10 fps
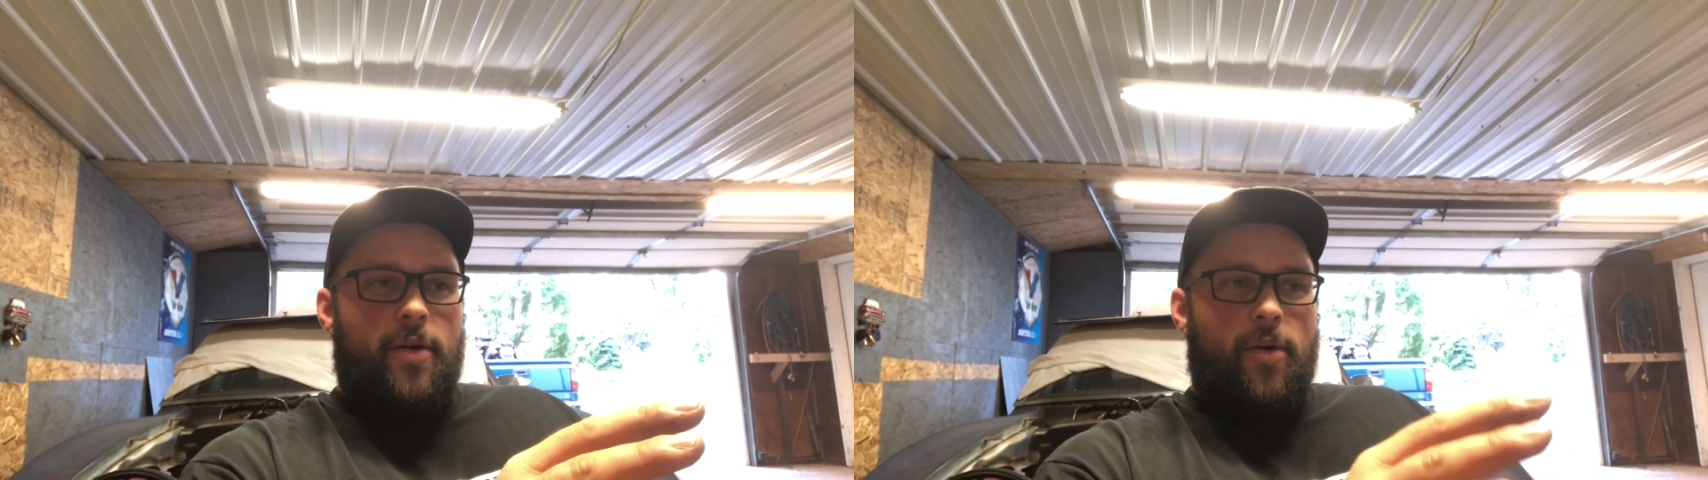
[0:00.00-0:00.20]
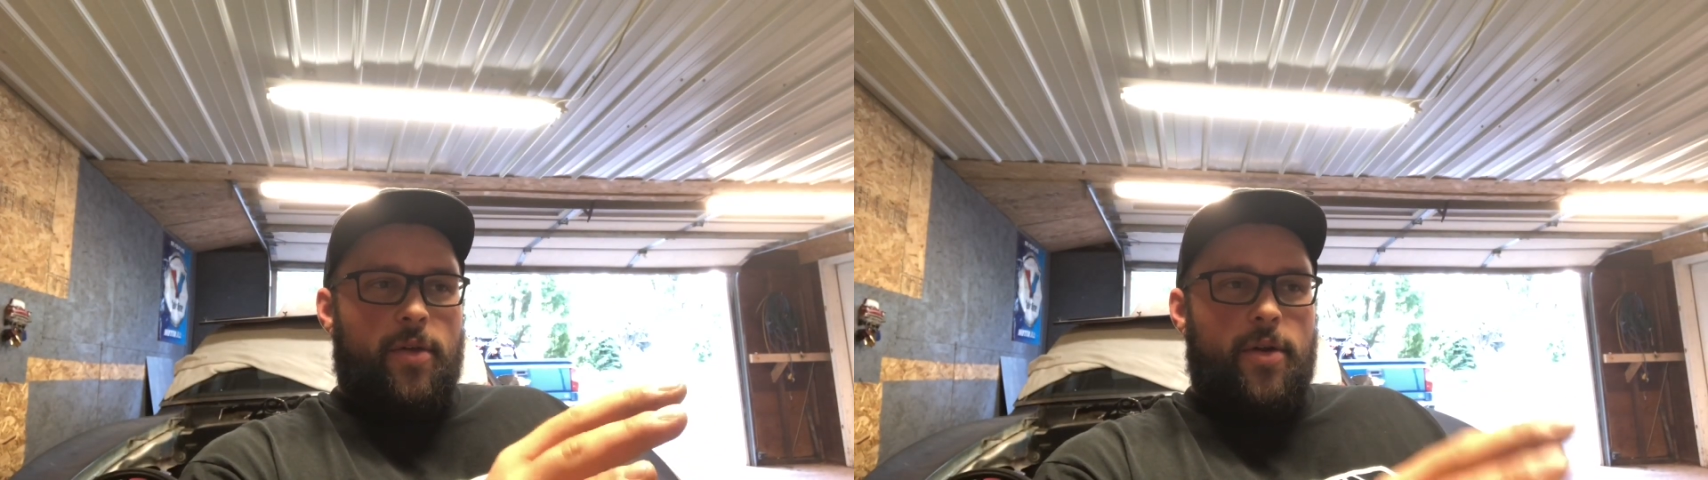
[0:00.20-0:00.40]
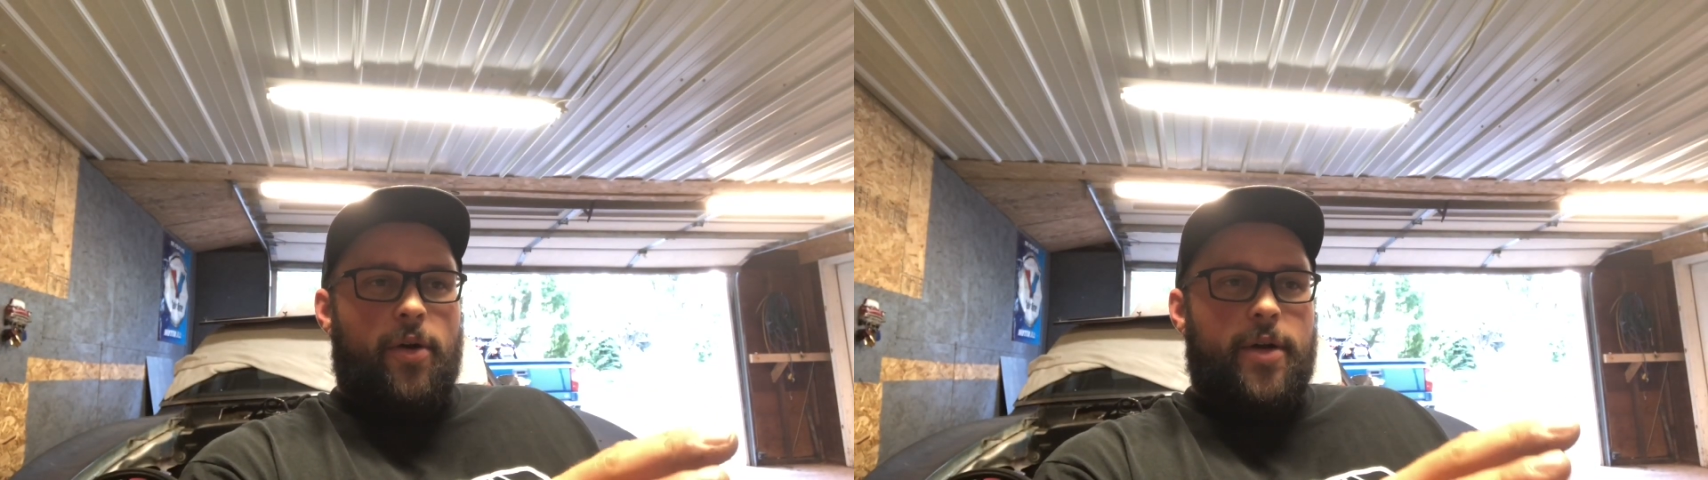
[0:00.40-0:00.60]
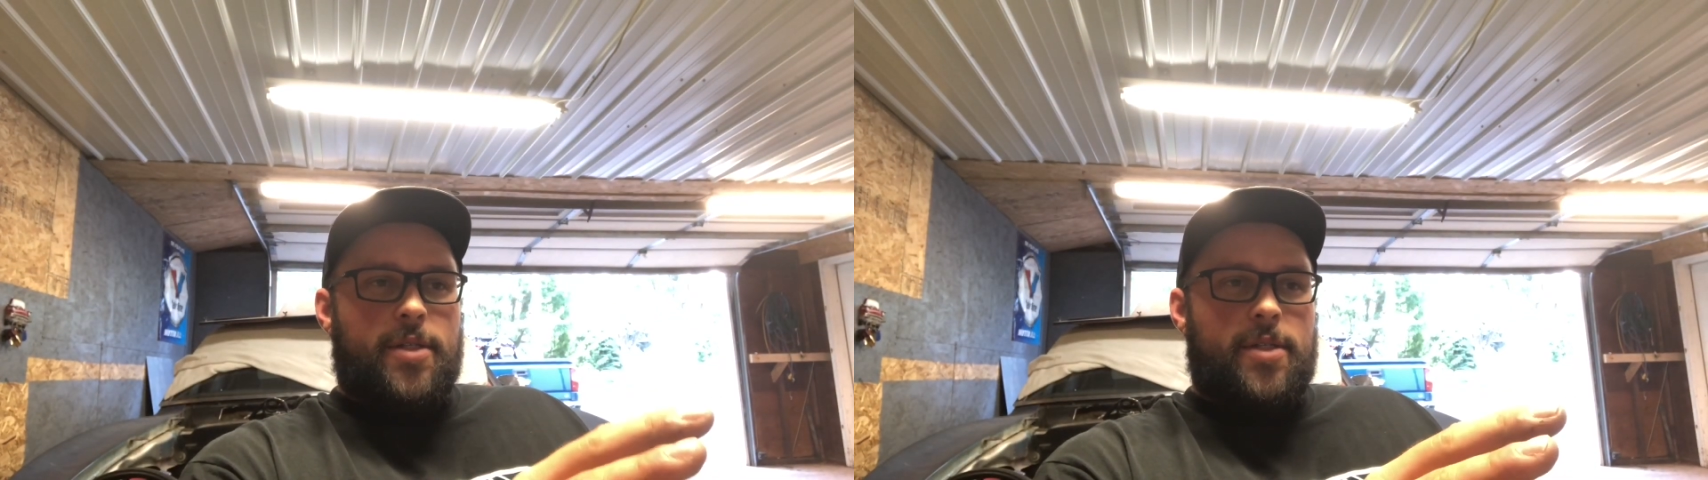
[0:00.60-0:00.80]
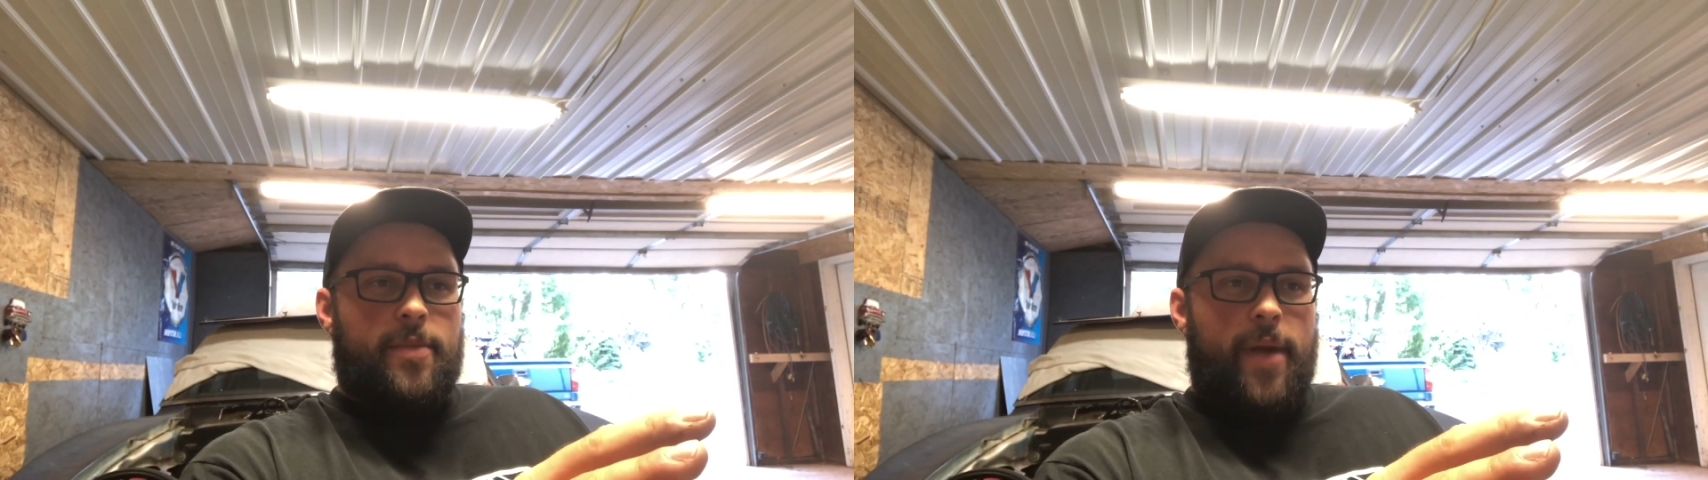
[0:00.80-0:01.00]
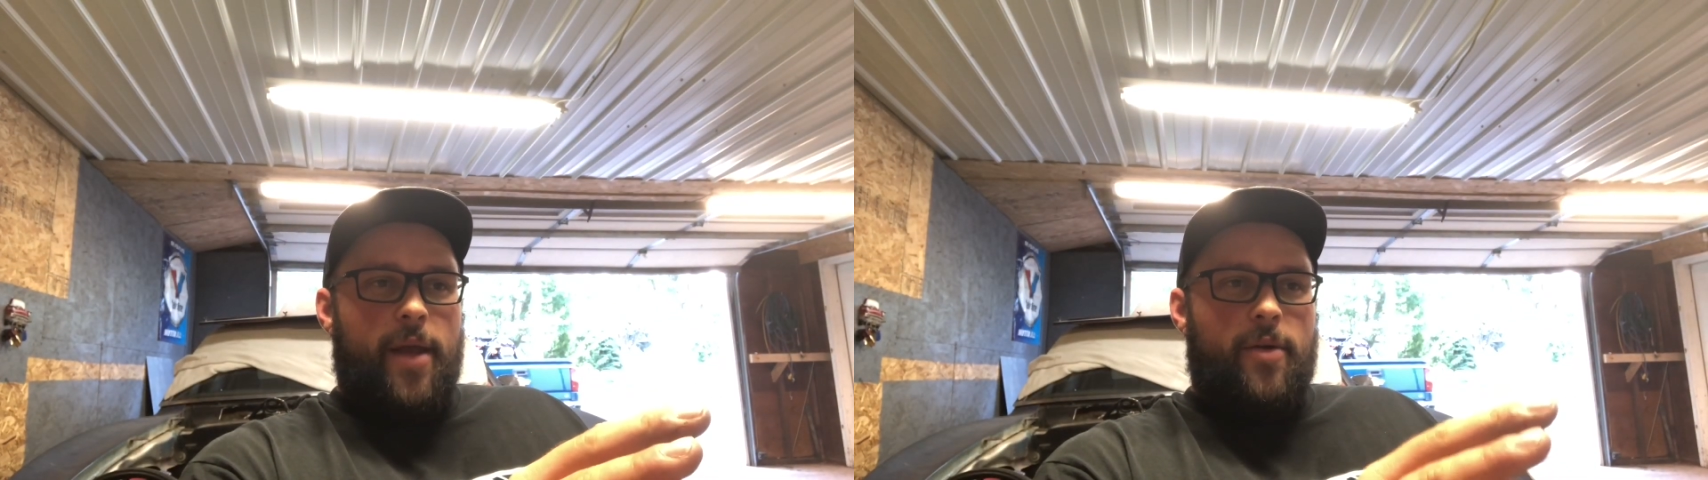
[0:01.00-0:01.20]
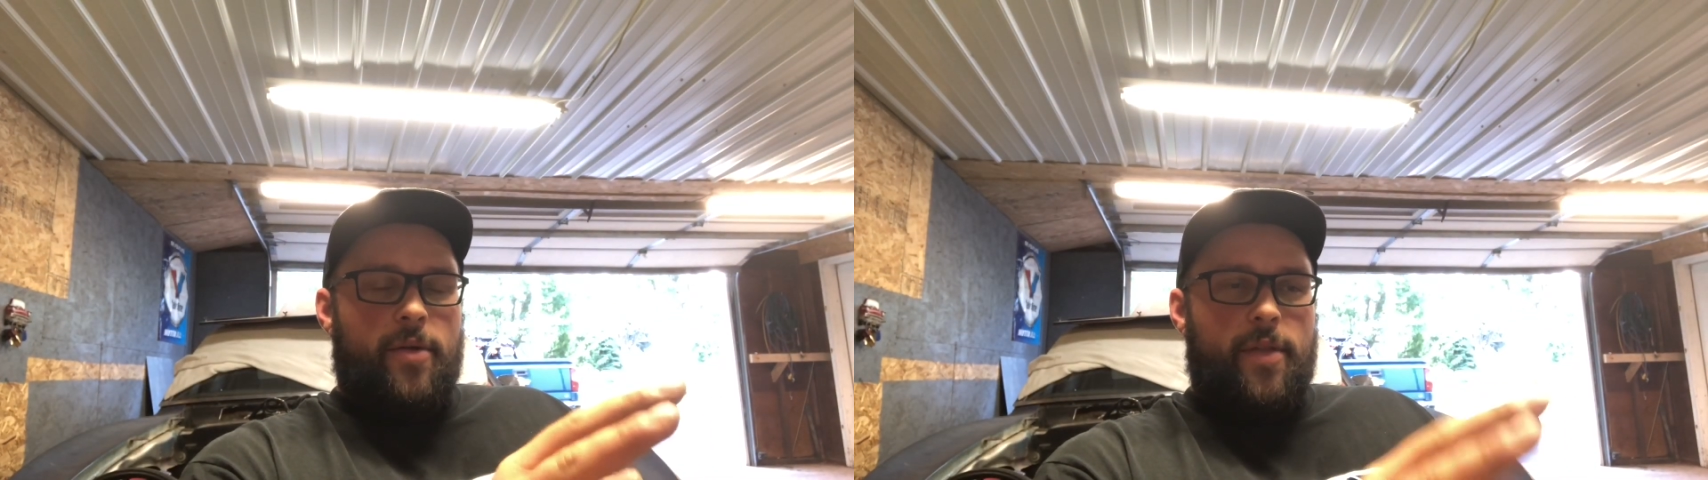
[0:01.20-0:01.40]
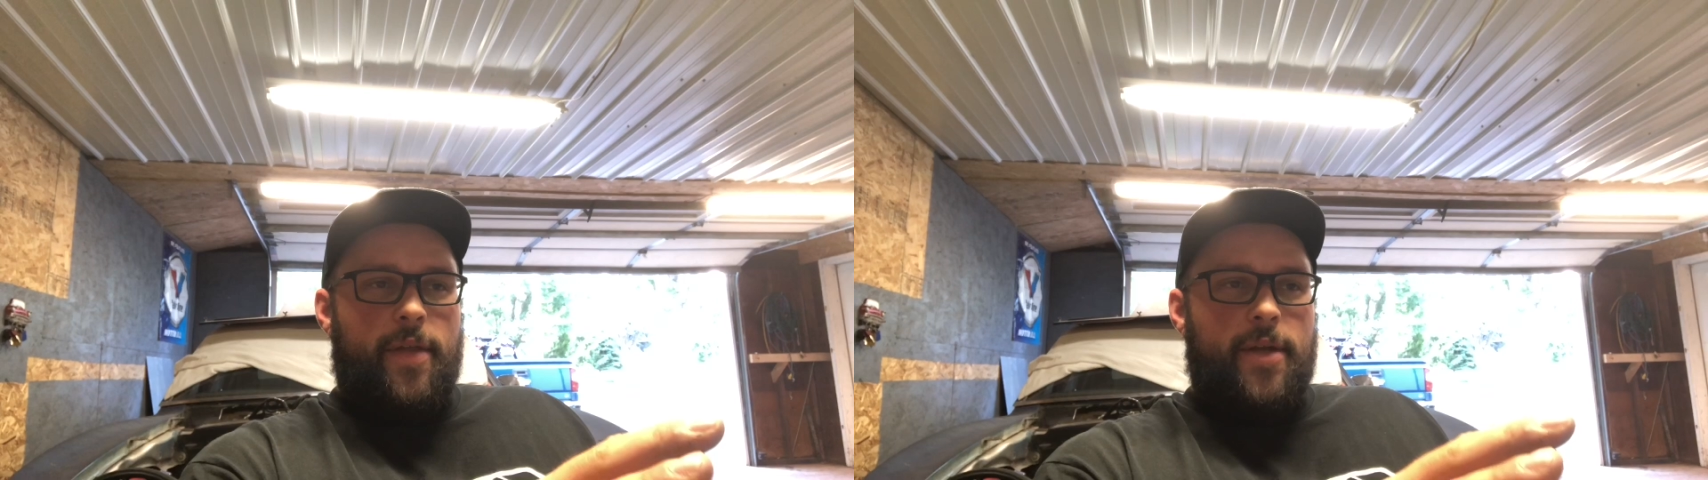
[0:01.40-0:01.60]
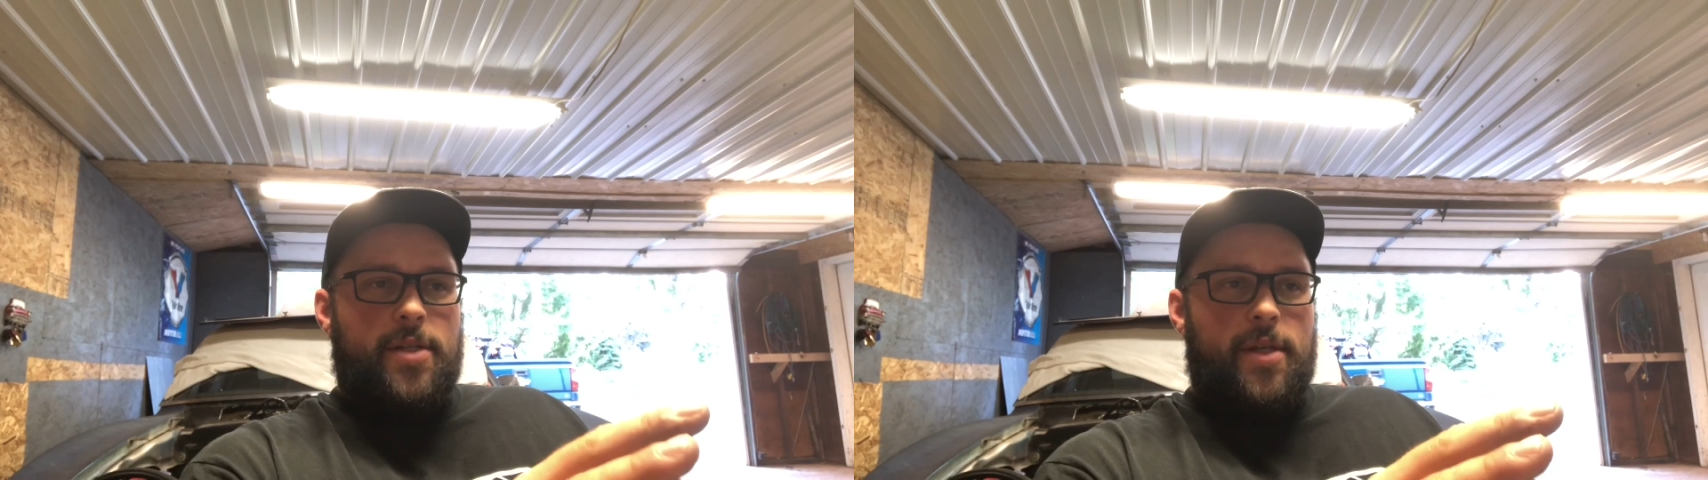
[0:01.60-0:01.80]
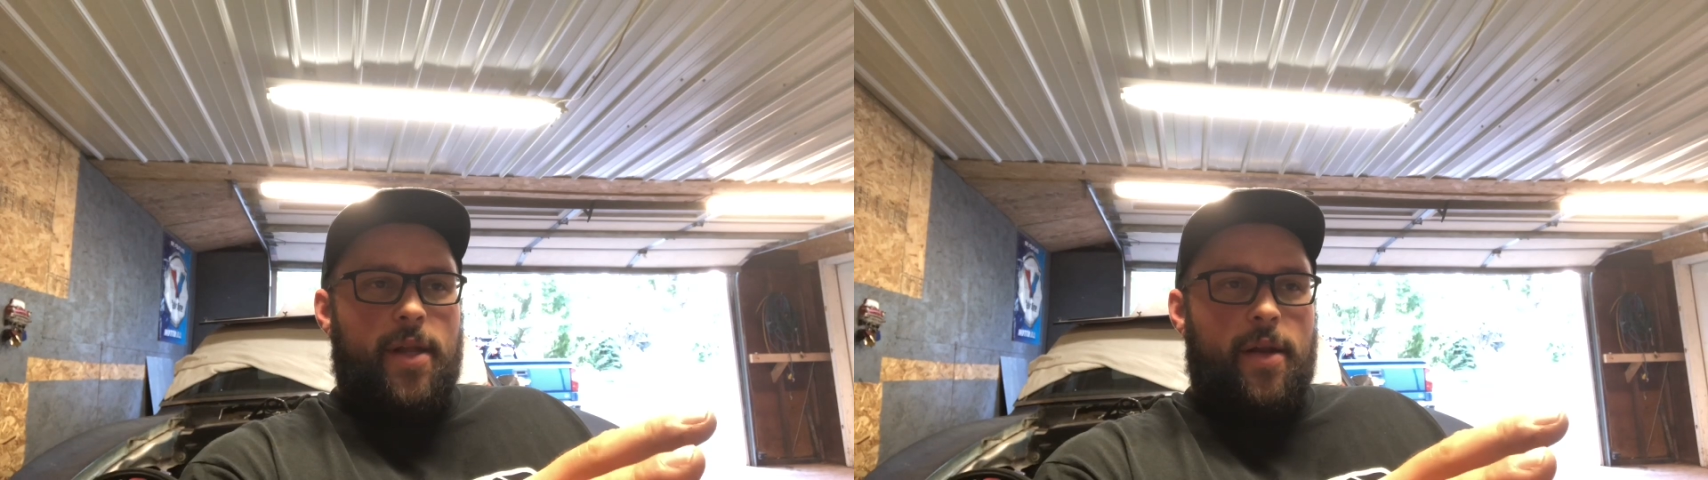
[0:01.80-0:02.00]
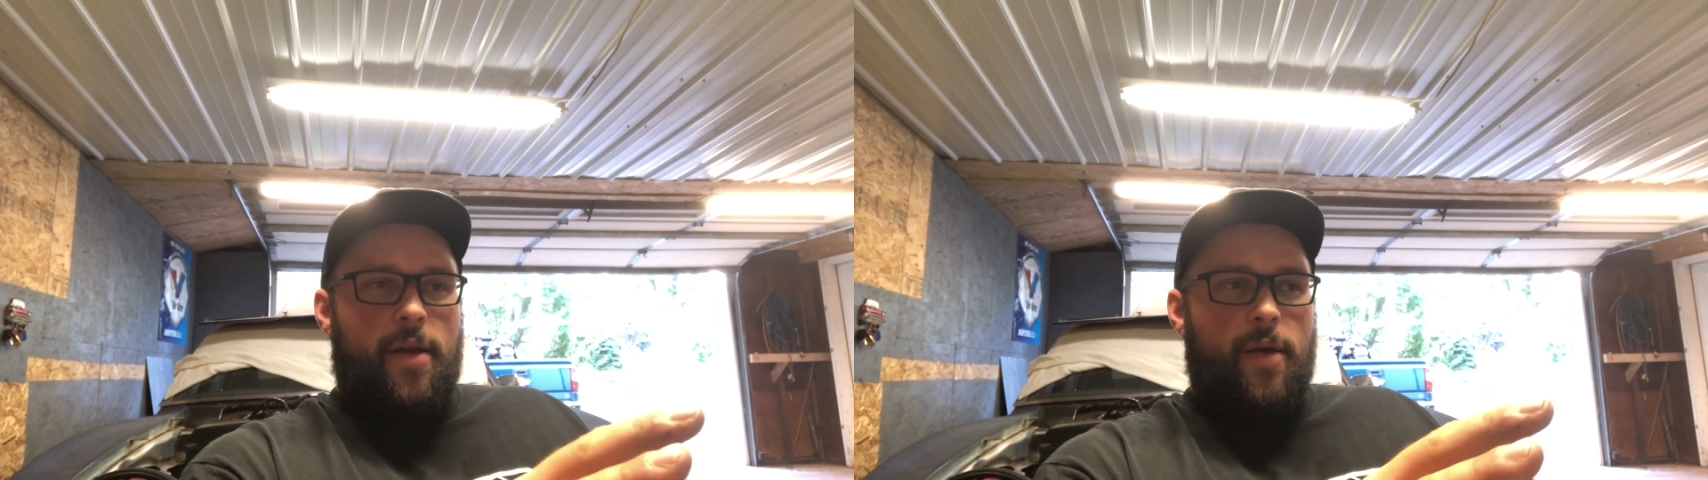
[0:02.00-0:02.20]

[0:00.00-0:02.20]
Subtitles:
or the noises it made, or the things it did.